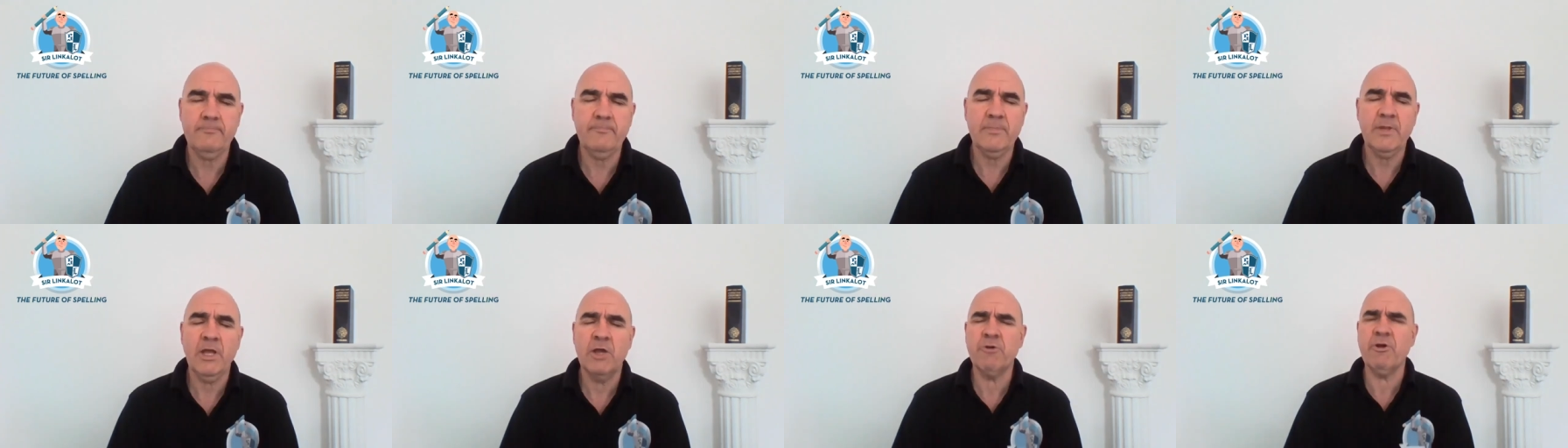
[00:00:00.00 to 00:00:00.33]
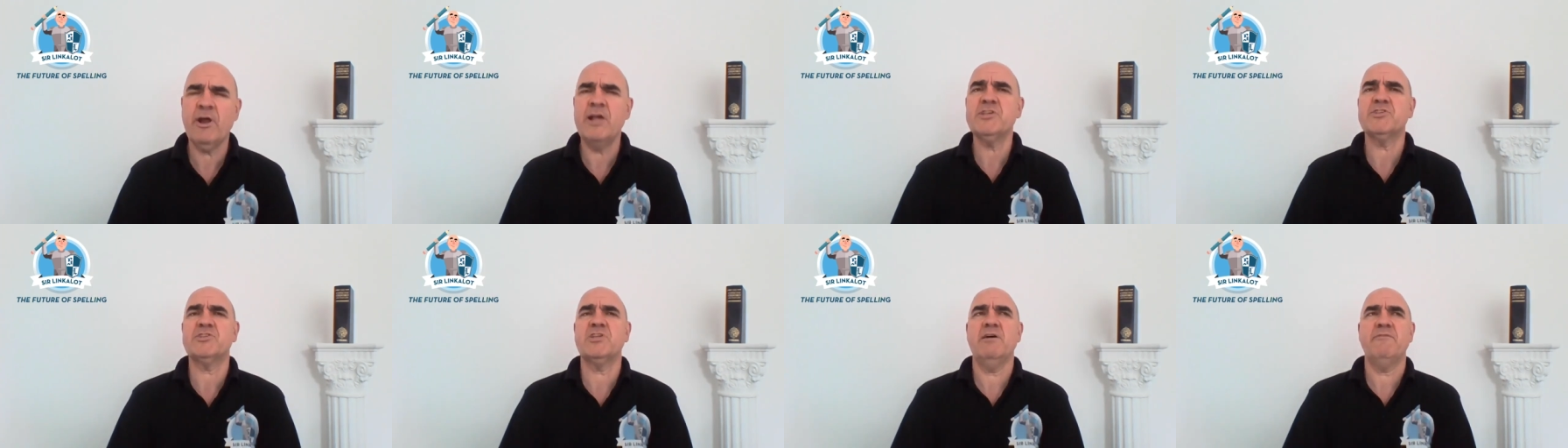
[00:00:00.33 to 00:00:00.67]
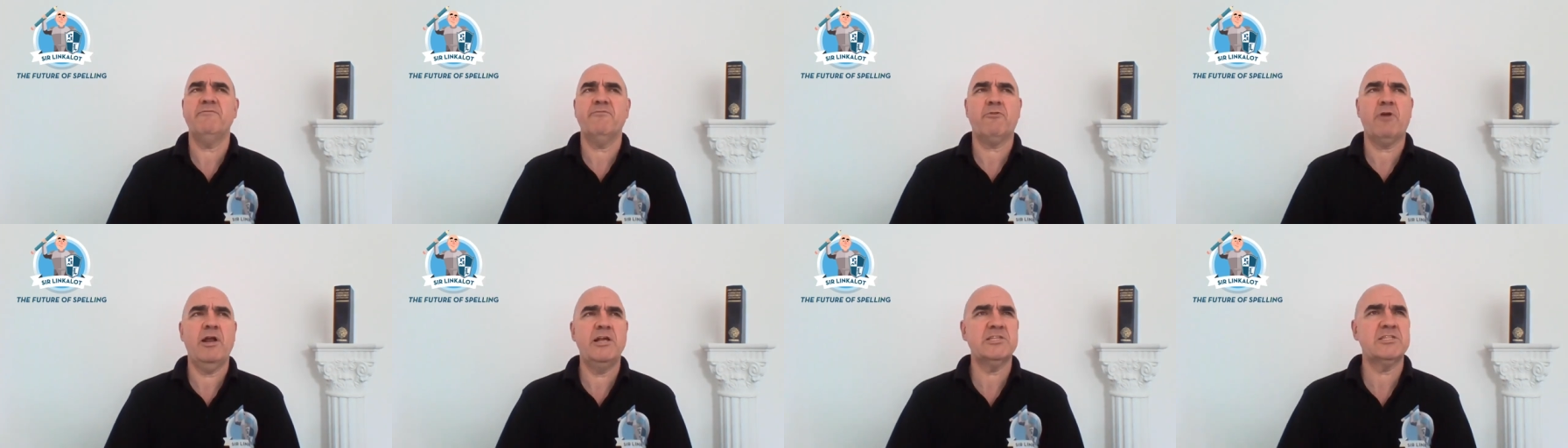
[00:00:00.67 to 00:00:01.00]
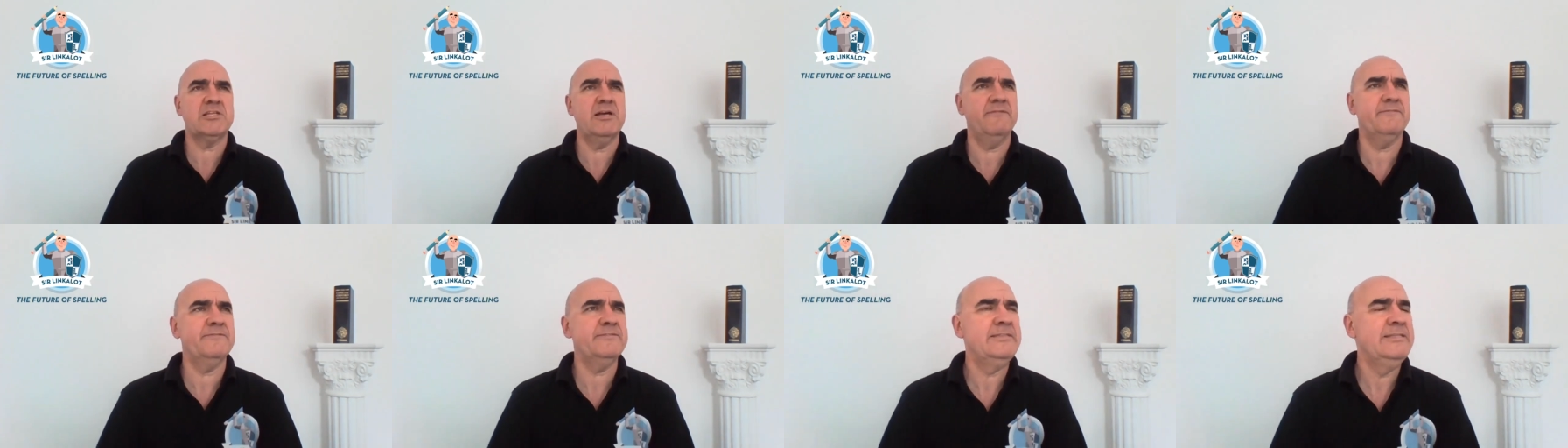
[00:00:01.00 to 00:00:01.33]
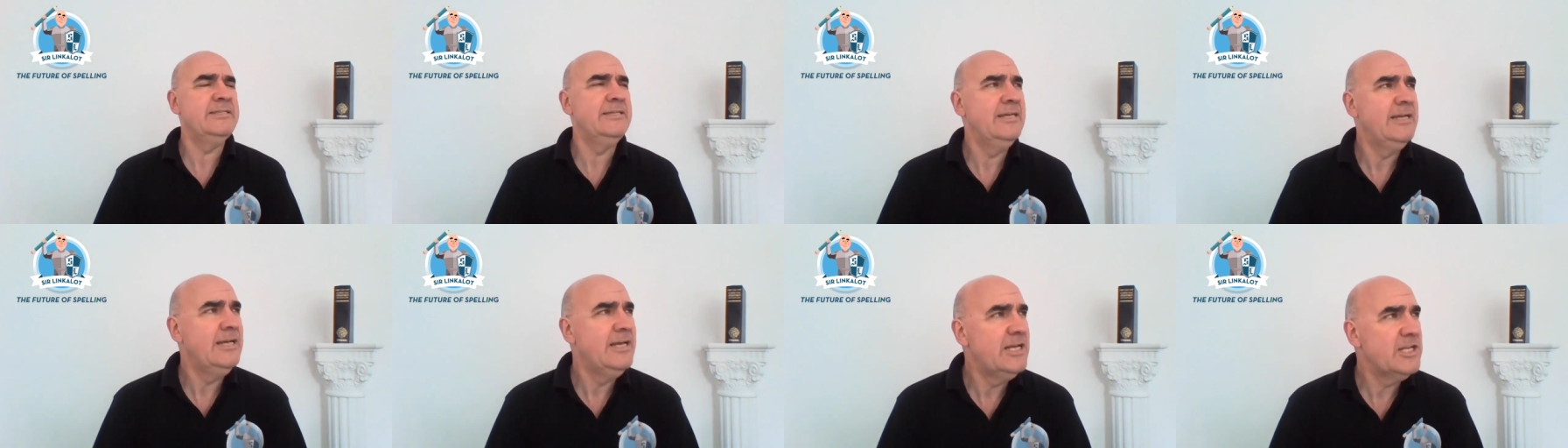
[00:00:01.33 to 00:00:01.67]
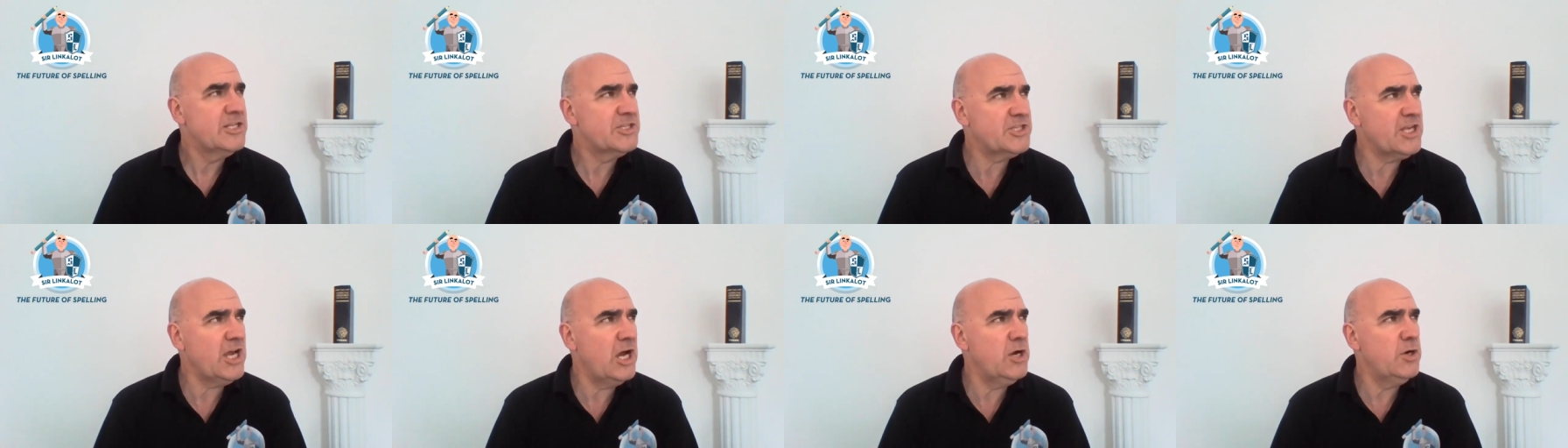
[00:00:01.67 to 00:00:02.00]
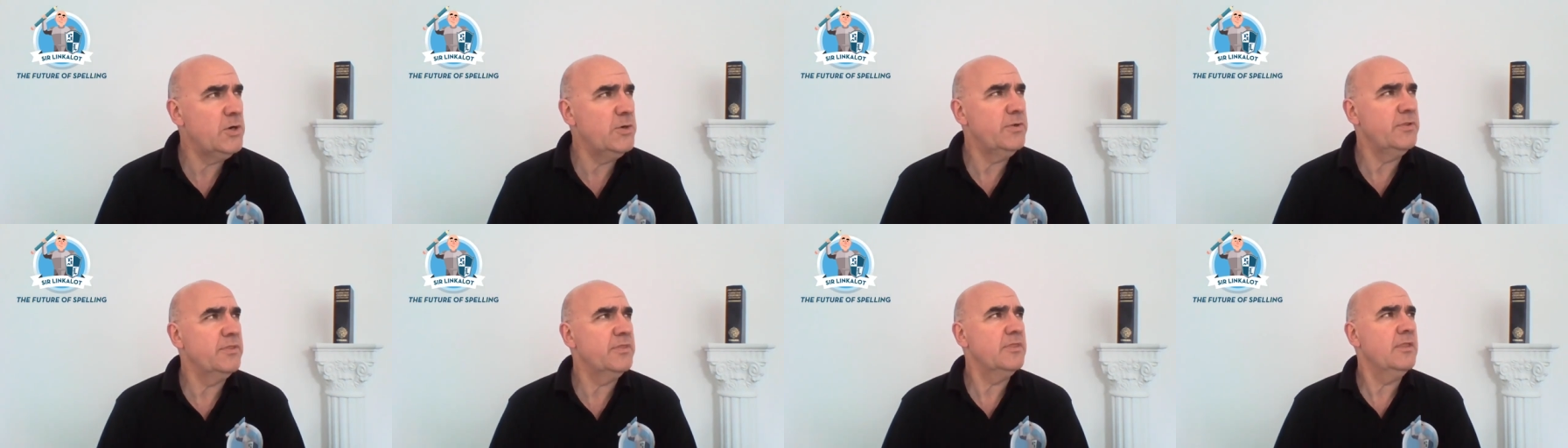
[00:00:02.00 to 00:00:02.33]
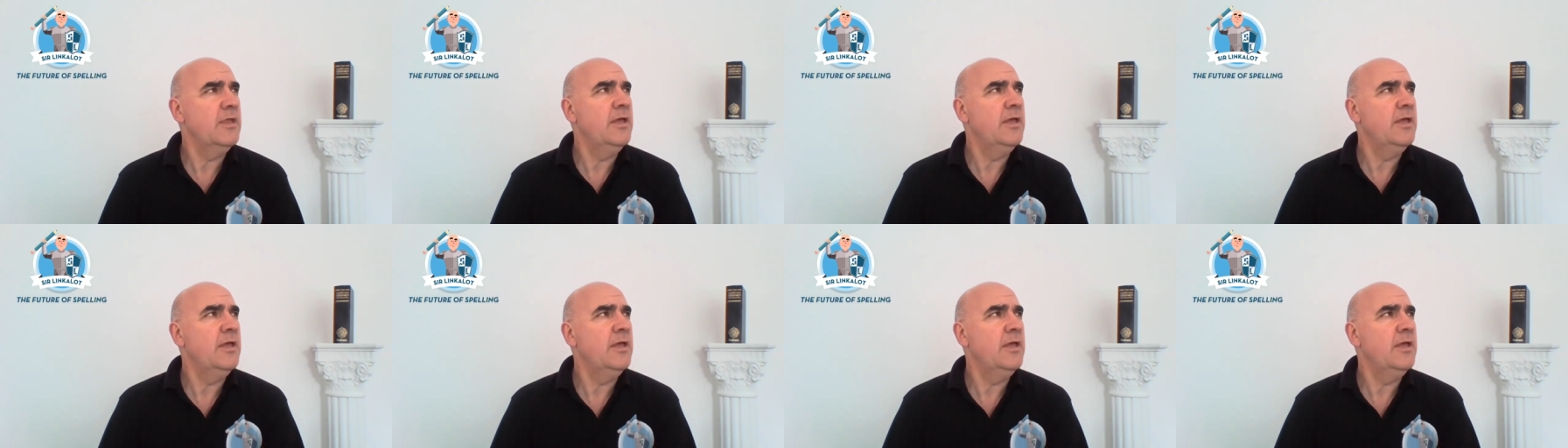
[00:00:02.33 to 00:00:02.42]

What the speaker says: Great stuff. So,